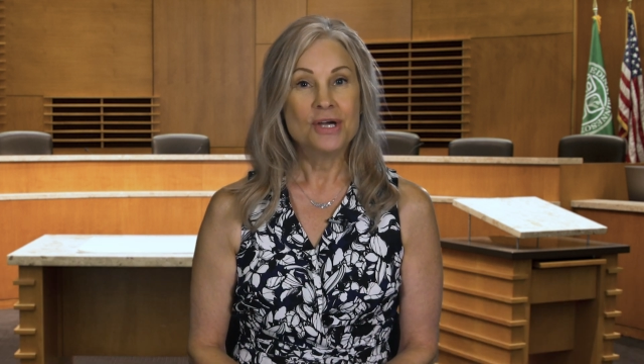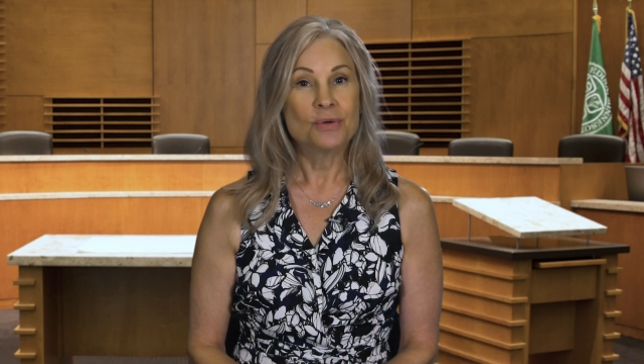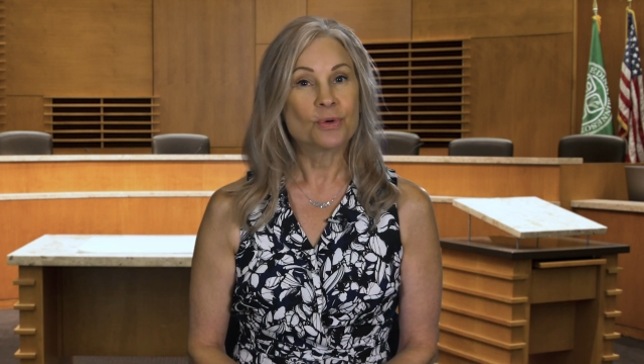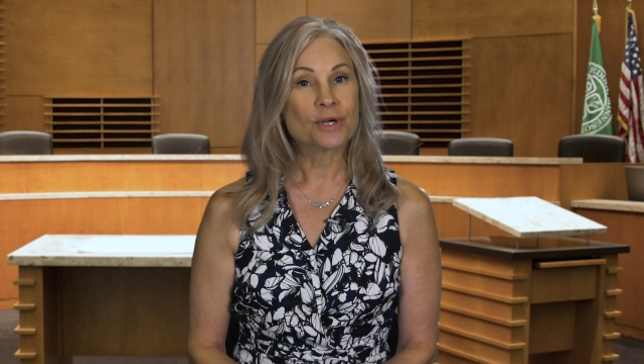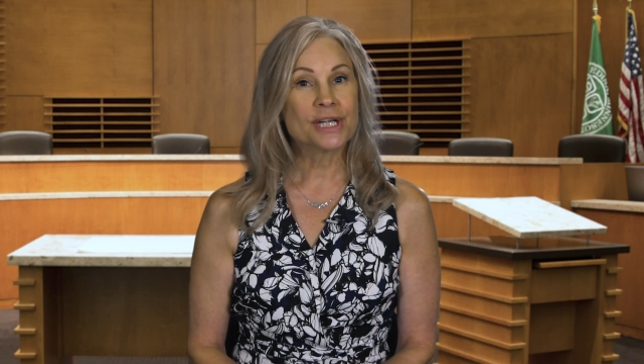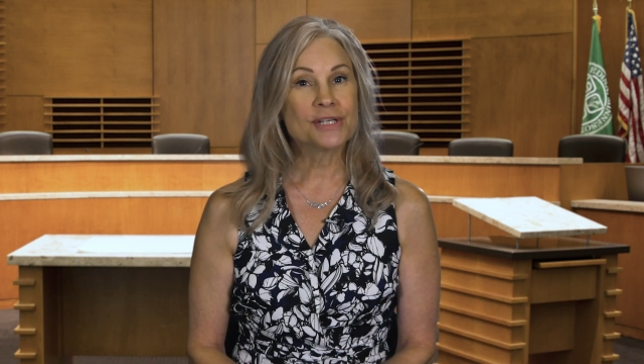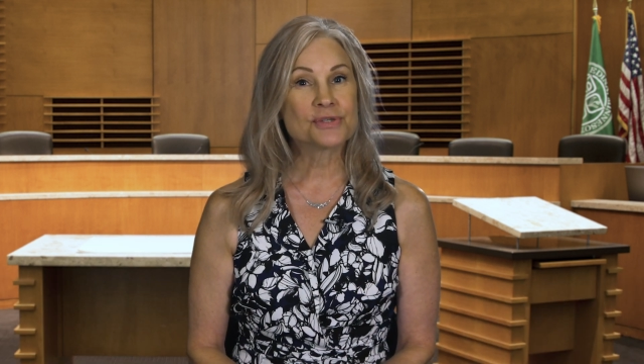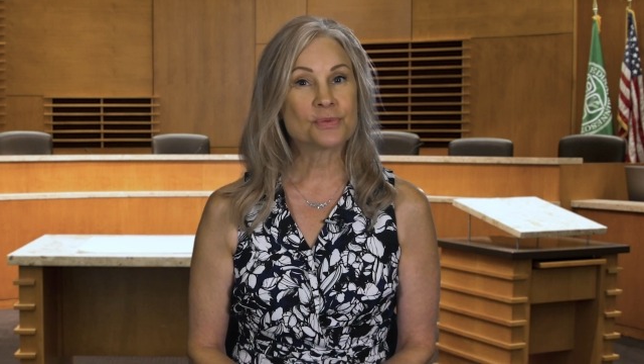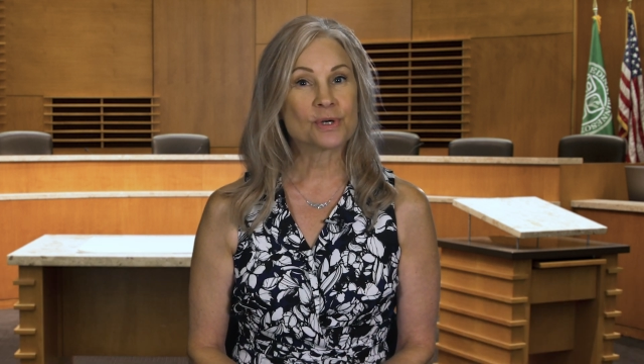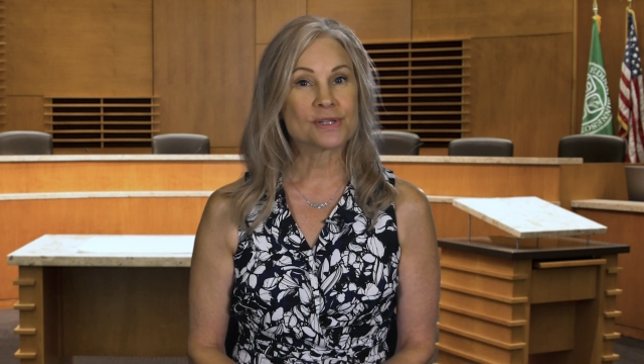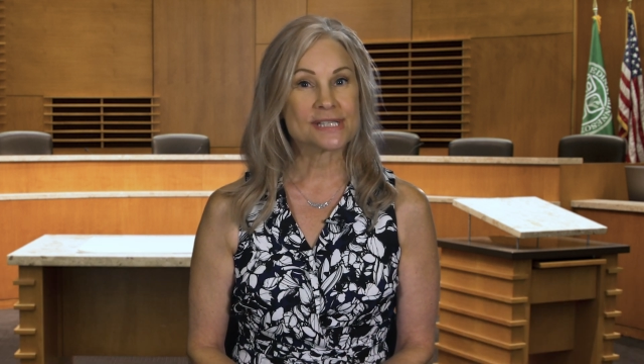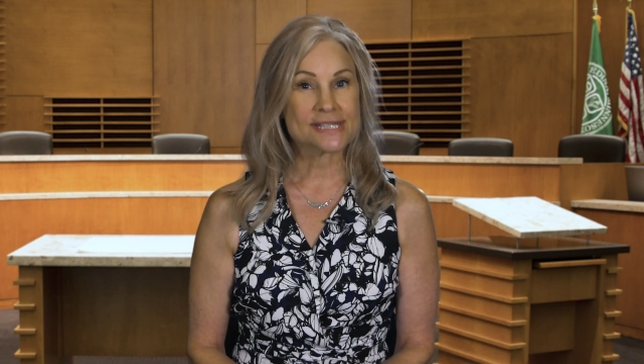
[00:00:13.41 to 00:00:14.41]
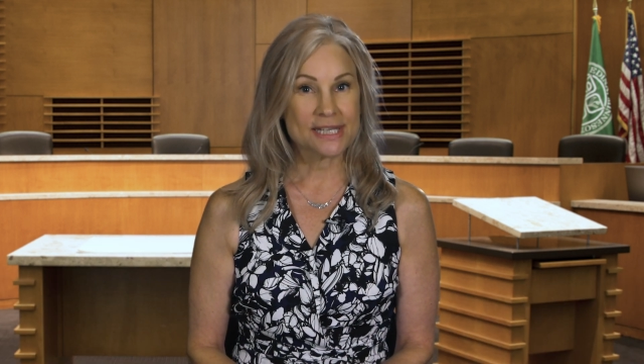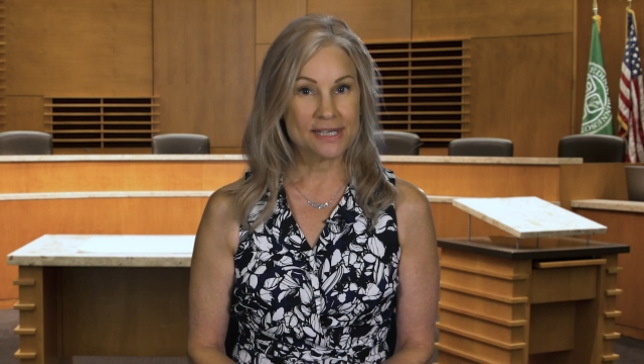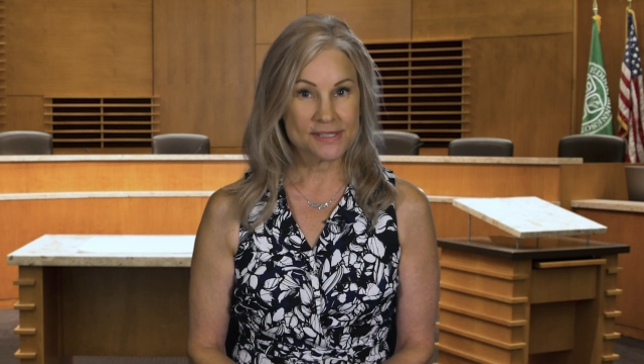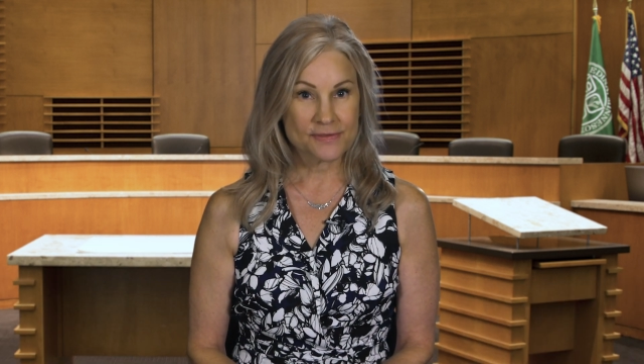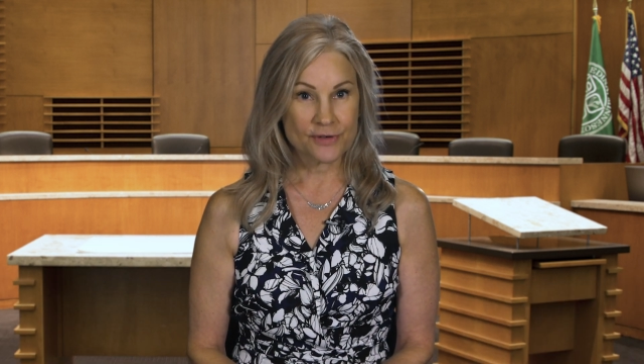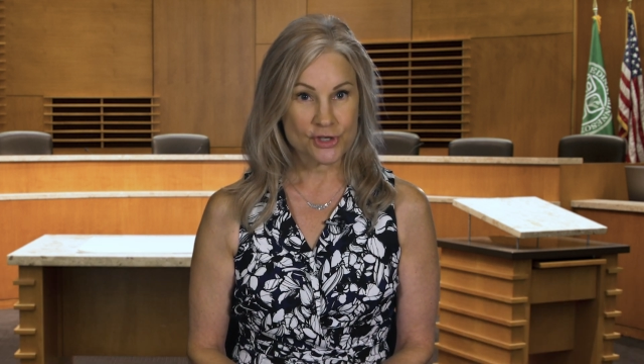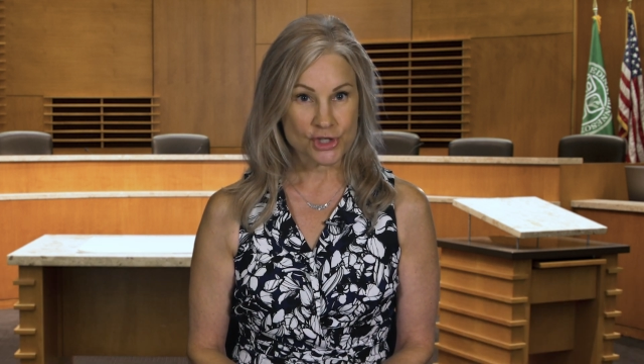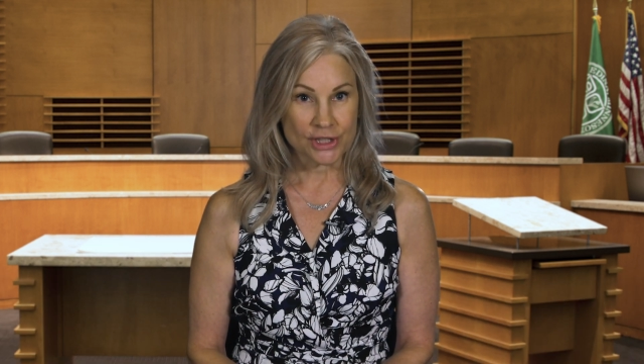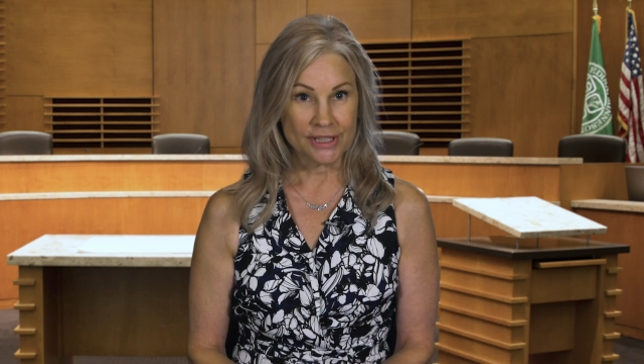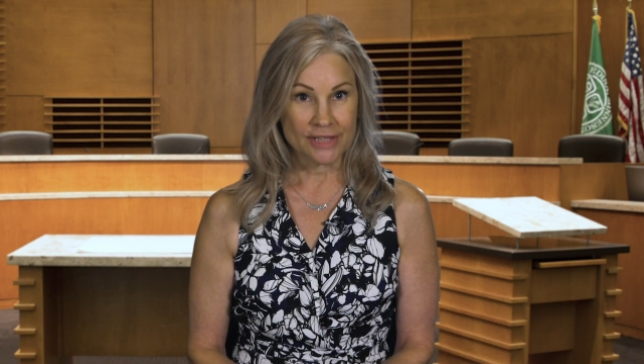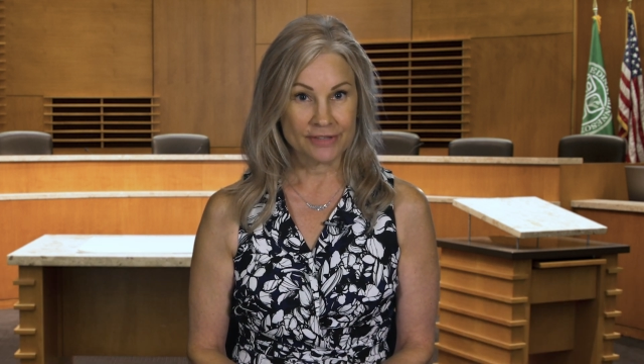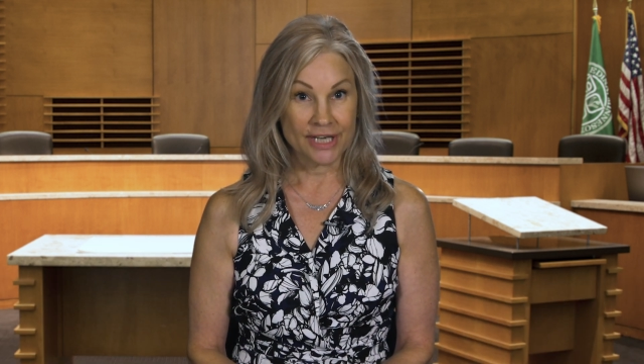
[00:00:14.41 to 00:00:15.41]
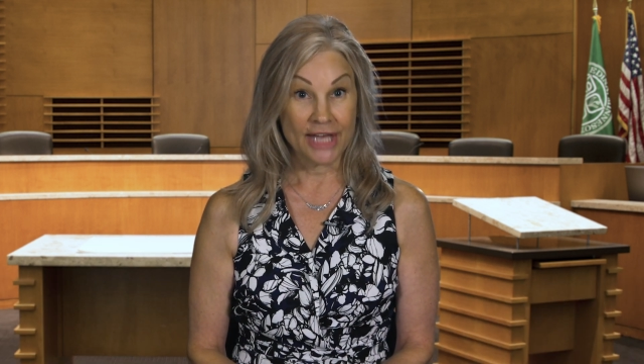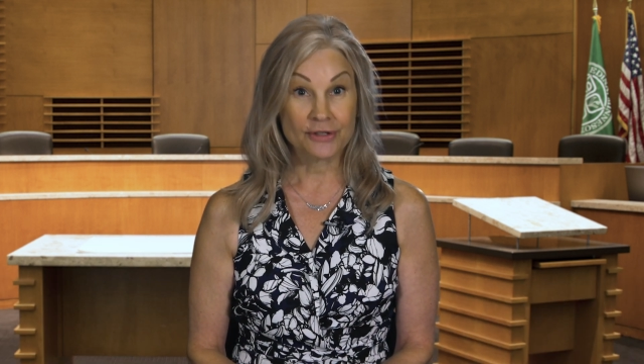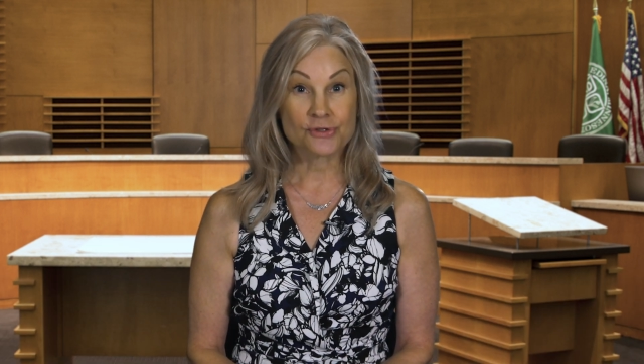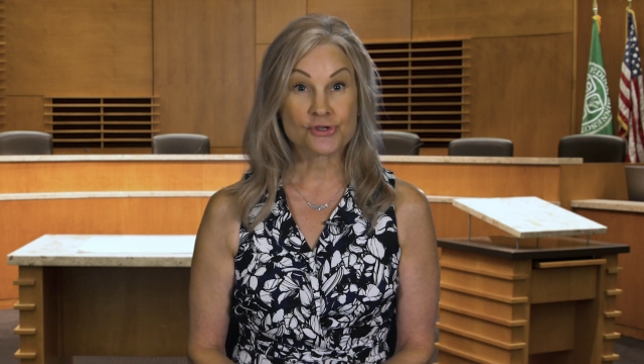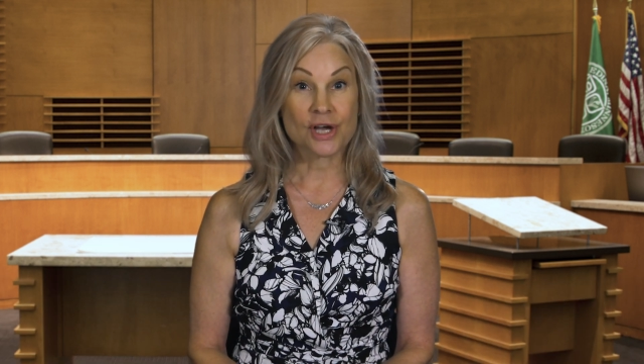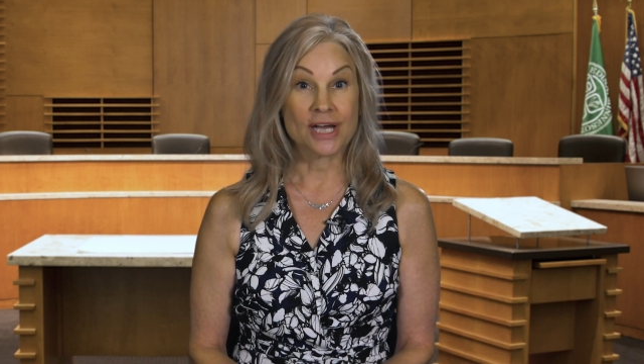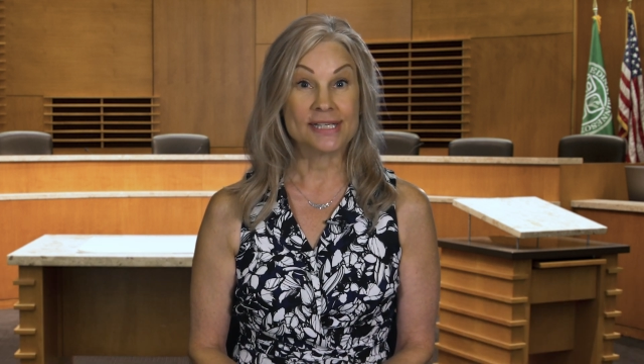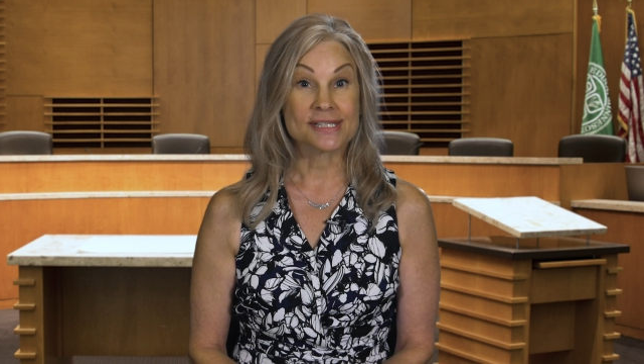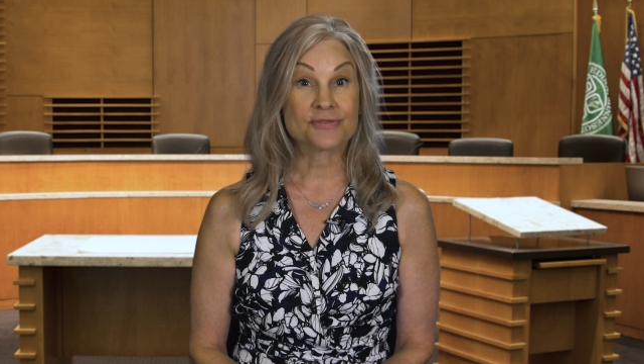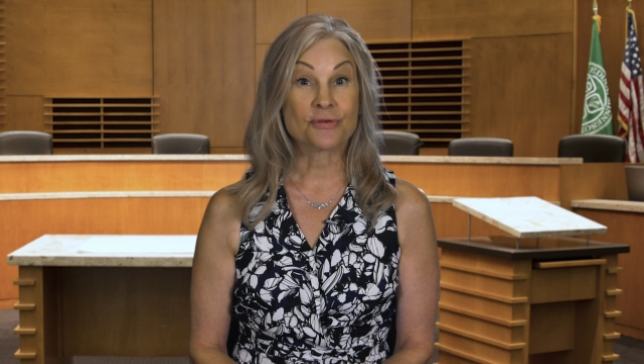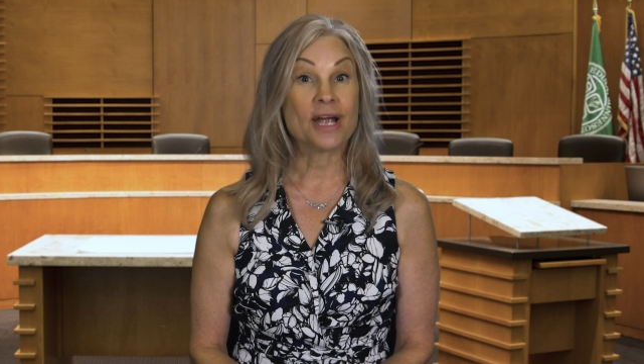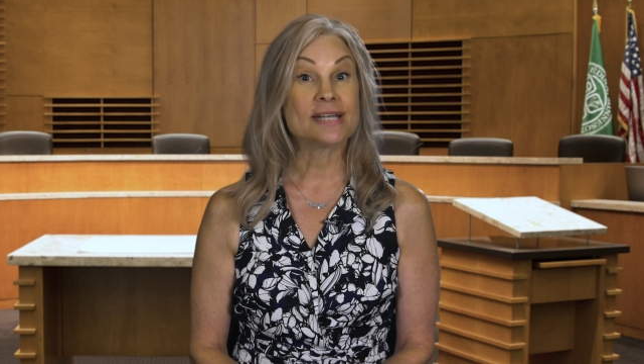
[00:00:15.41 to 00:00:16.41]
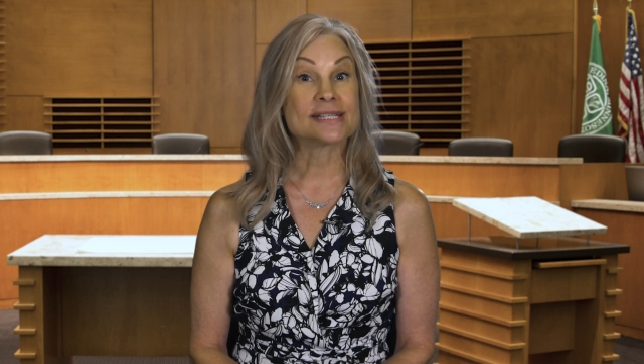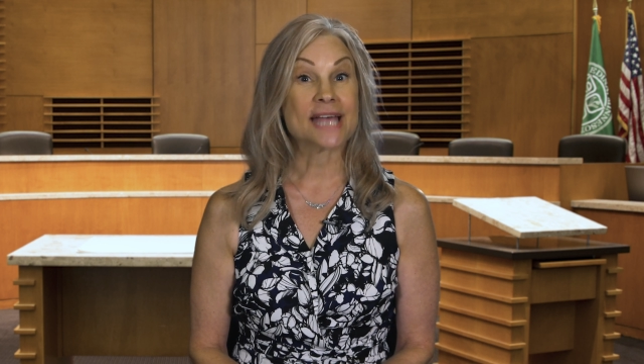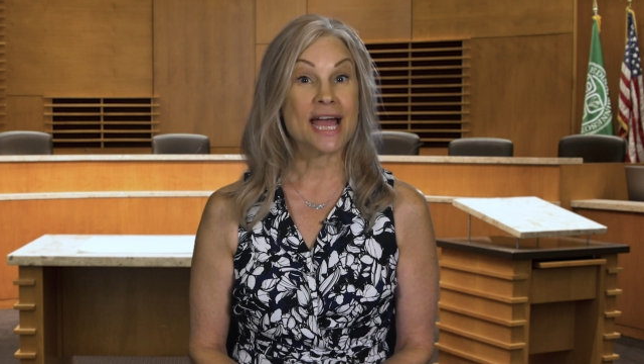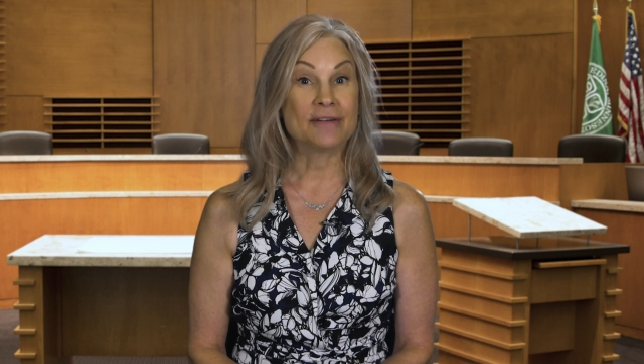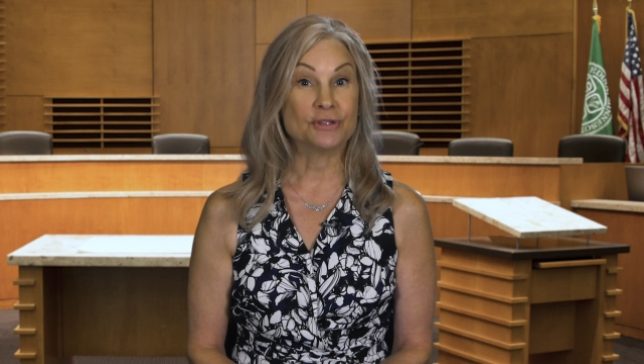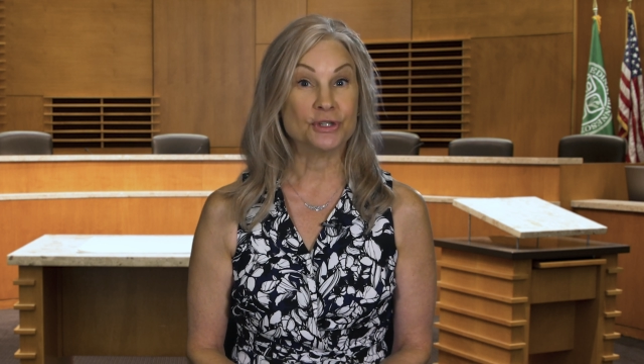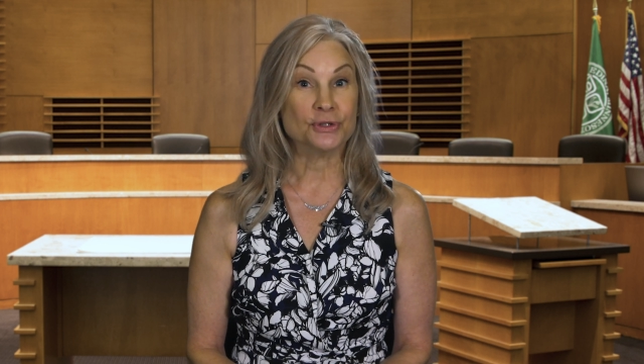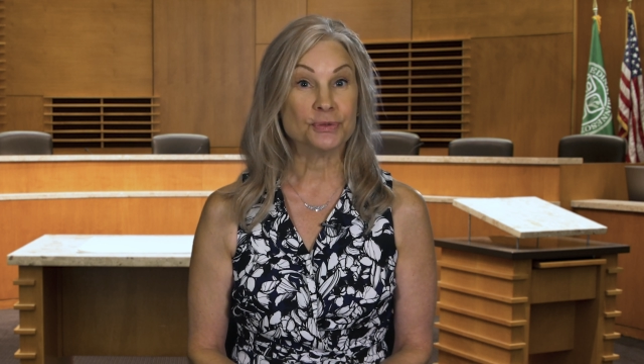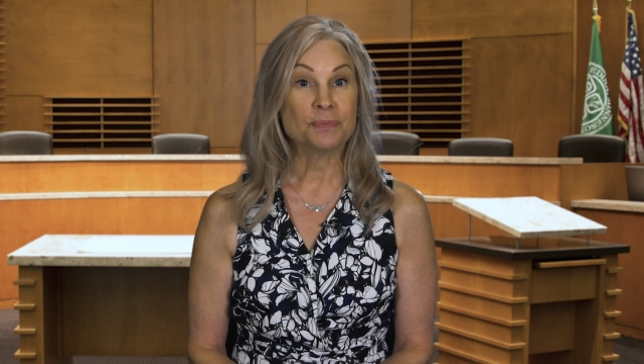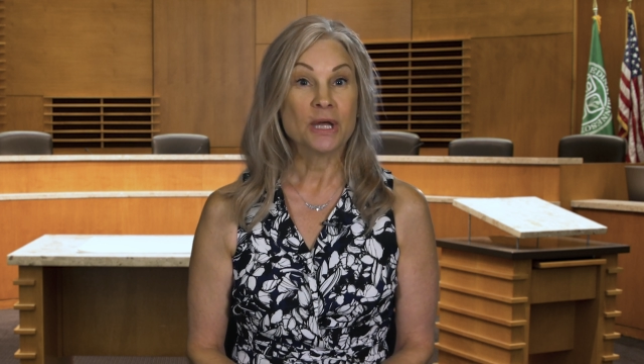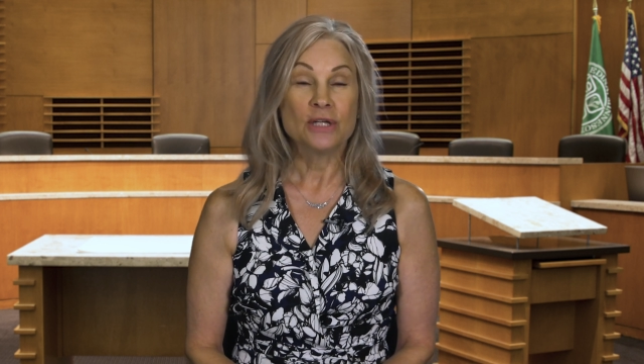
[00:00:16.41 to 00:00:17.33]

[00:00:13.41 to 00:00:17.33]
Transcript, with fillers: Working toward the city's vision of an energized France Avenue,